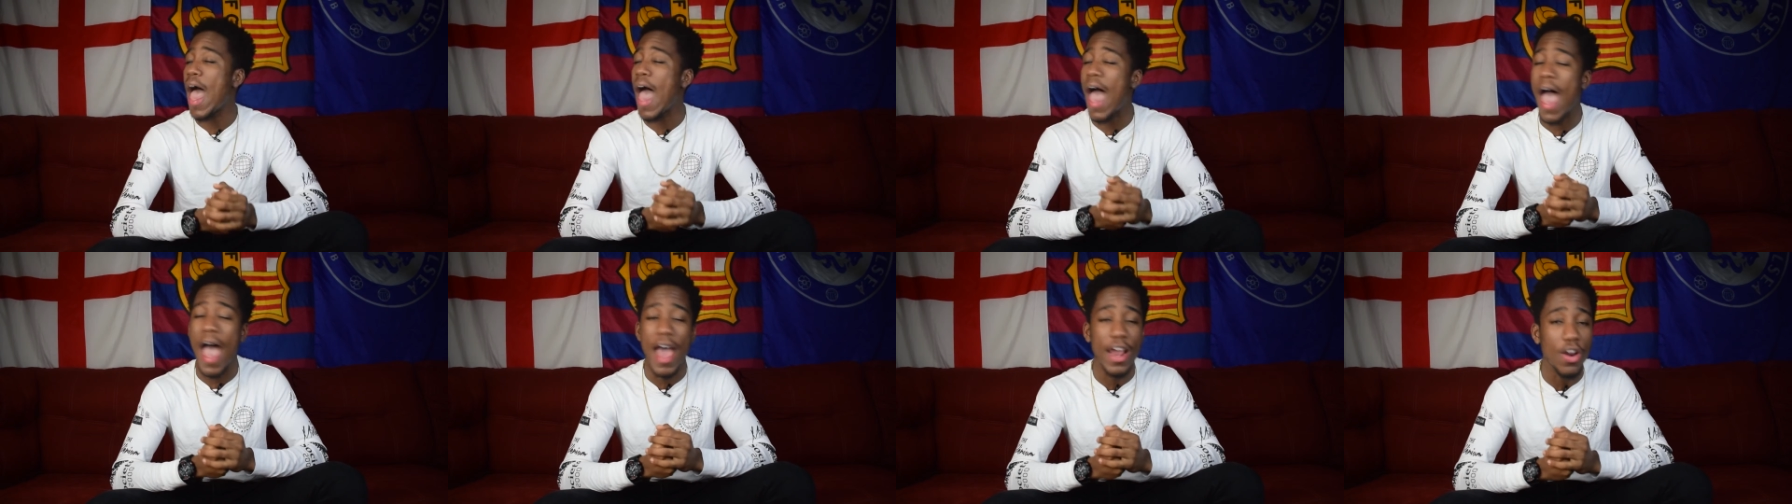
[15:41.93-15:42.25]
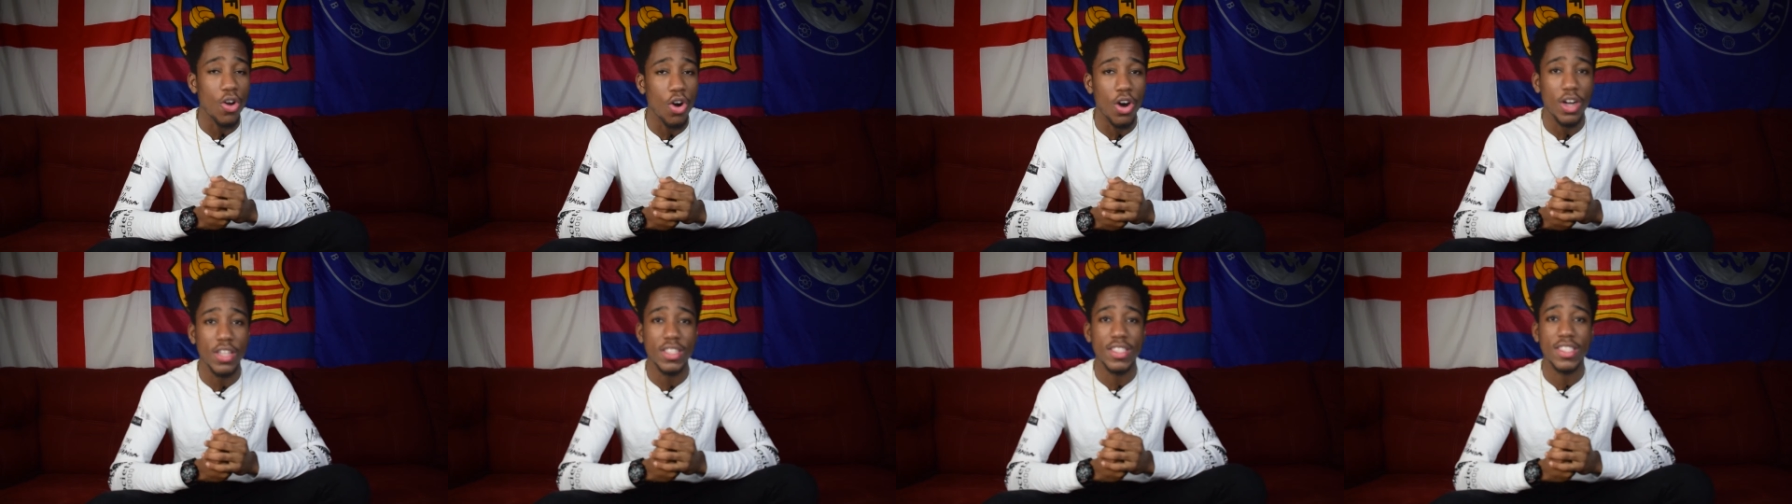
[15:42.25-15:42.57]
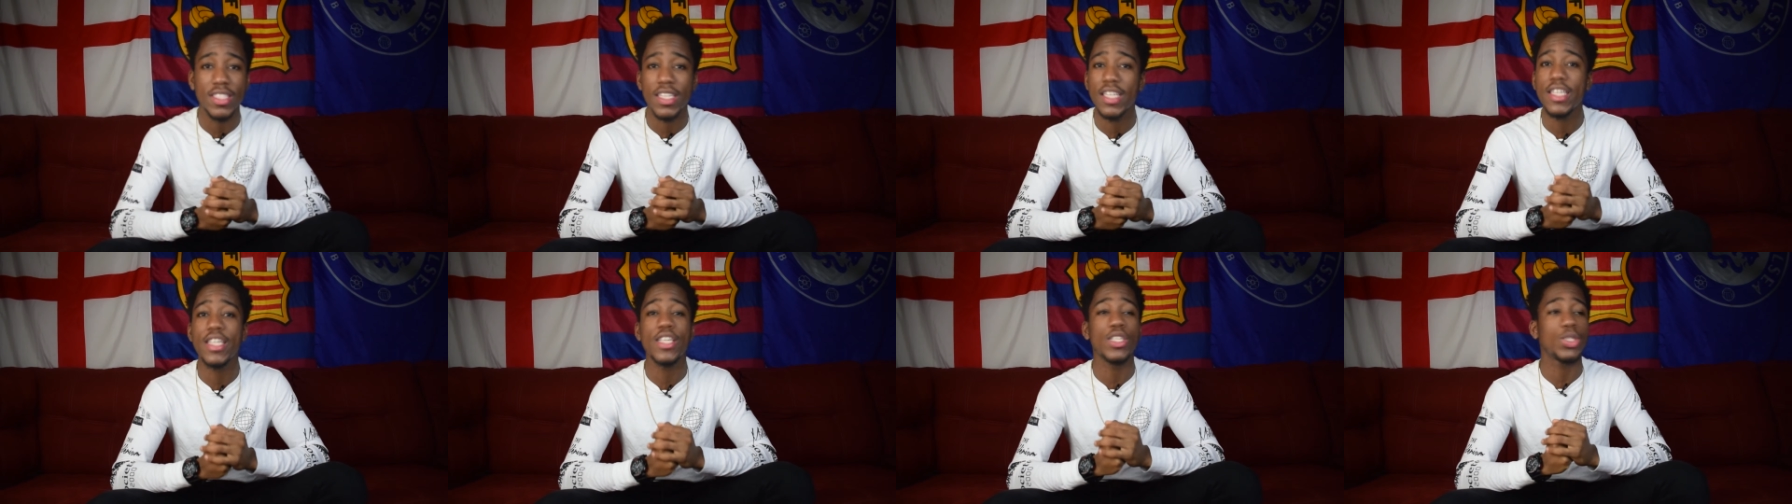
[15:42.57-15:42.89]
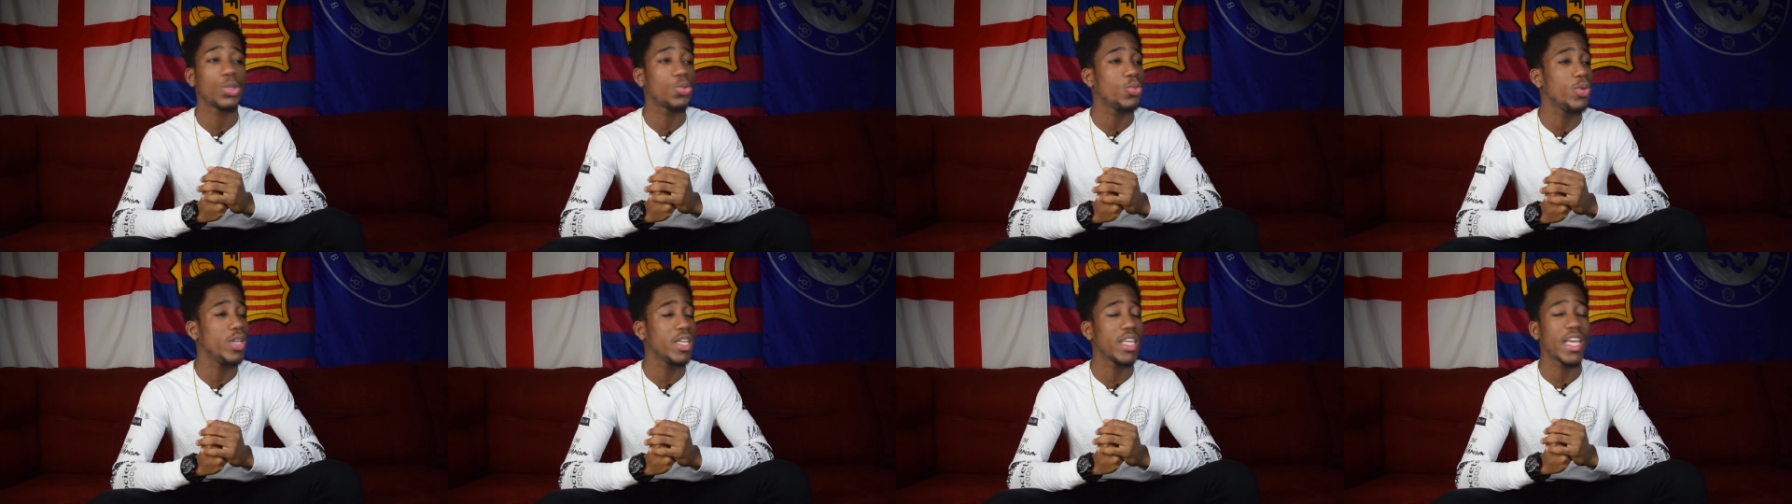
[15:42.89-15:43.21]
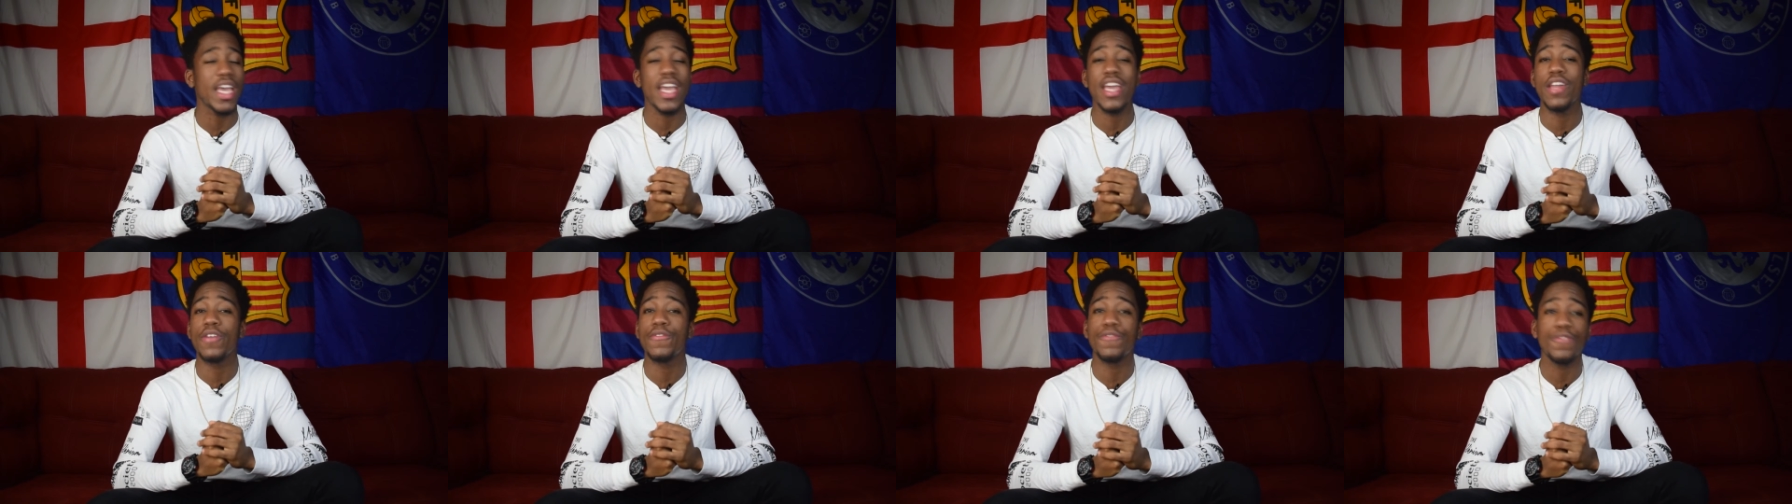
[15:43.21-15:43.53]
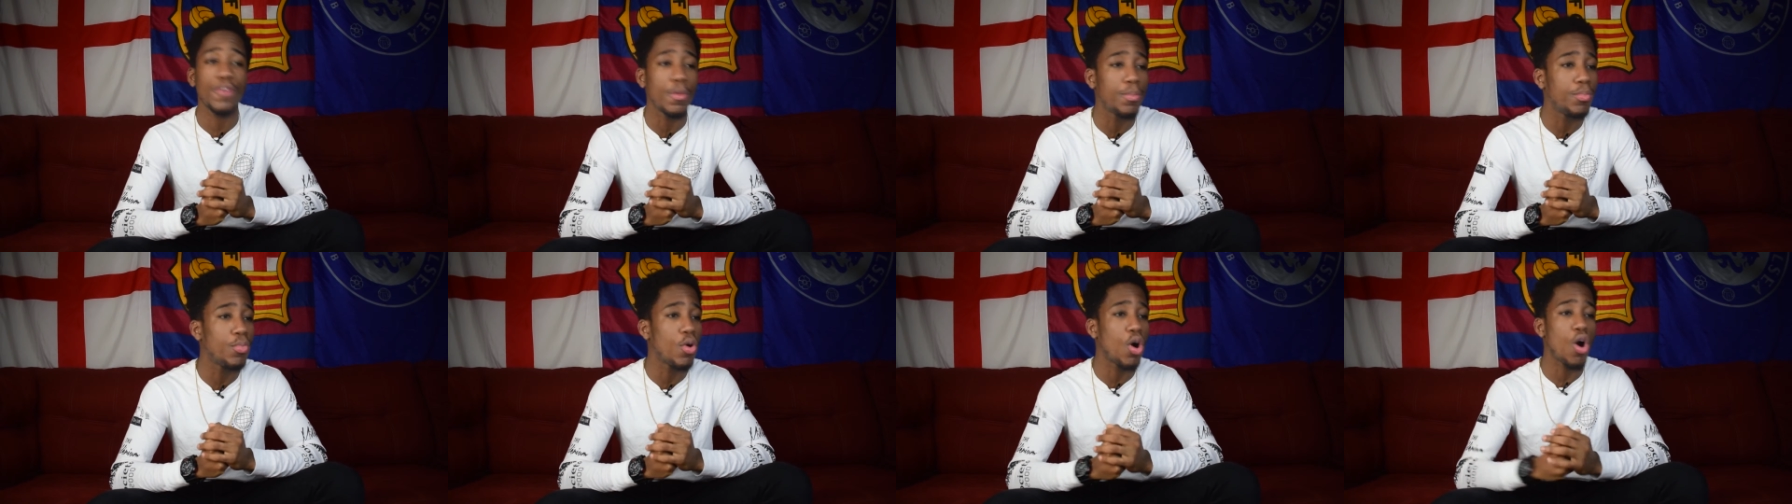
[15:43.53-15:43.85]
add on to this week week in
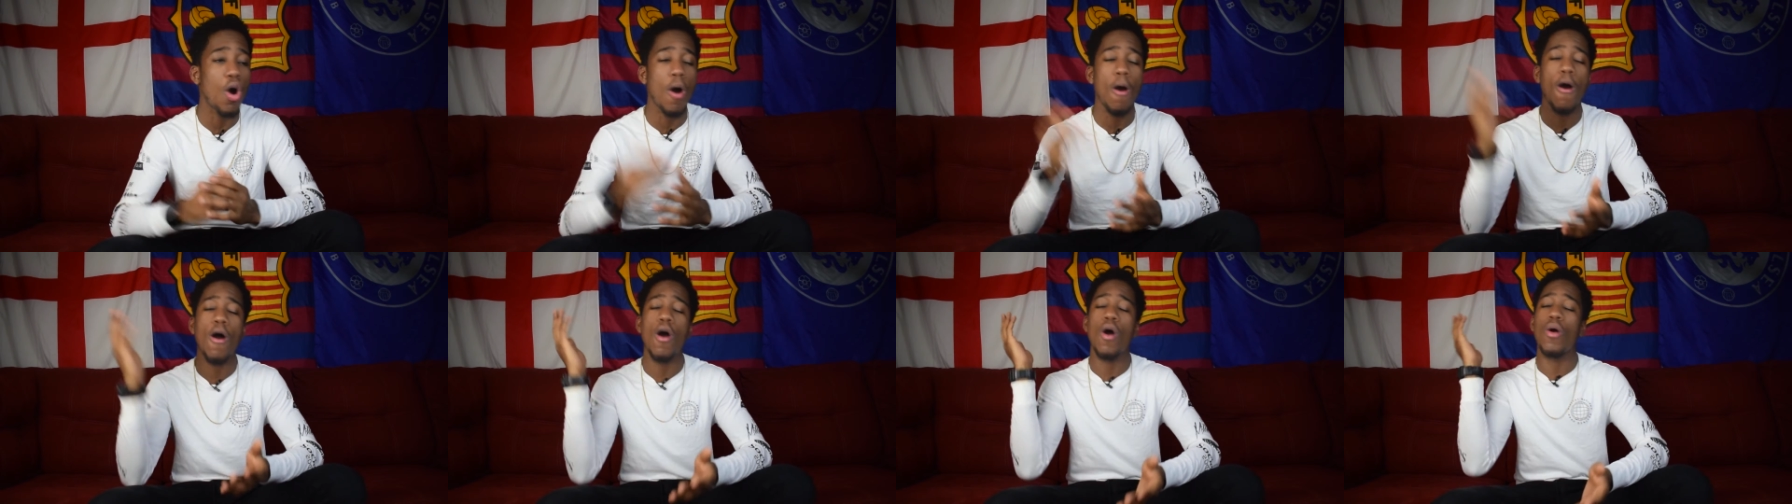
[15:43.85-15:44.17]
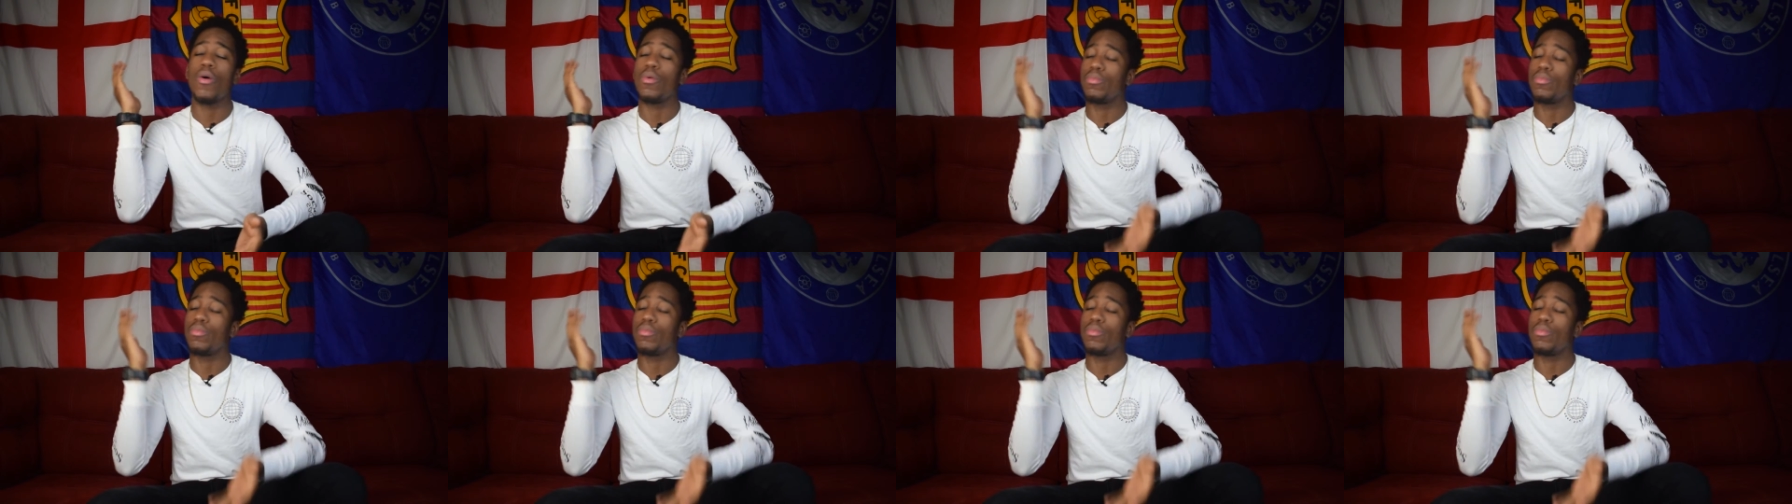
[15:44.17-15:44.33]
football,